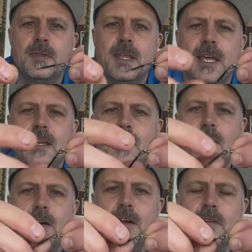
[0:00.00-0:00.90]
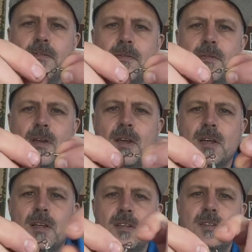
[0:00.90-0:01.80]
Then I've
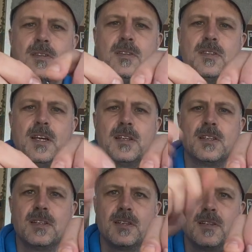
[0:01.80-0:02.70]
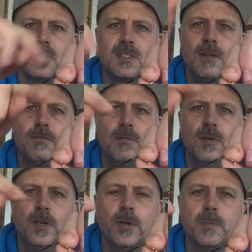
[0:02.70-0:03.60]
done
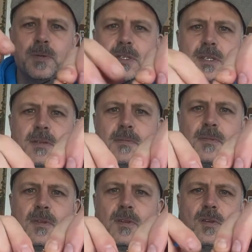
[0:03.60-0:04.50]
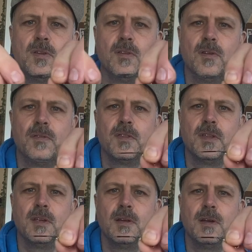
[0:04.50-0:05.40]
several loops of
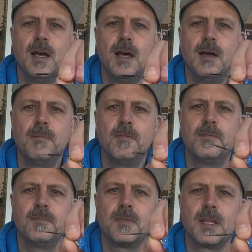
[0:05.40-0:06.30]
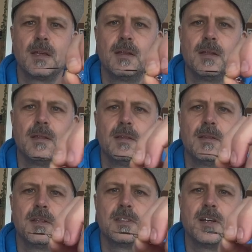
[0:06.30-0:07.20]
the
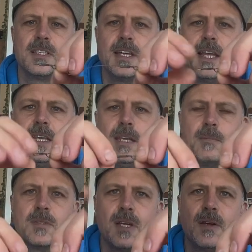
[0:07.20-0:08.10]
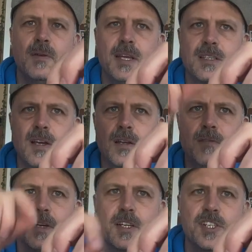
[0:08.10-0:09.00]
titanium, so it's kind
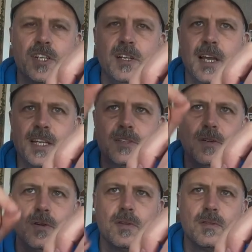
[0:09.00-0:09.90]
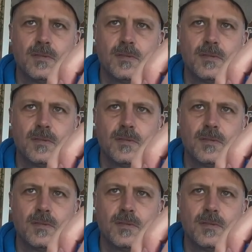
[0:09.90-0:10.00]
of like a shoelace knot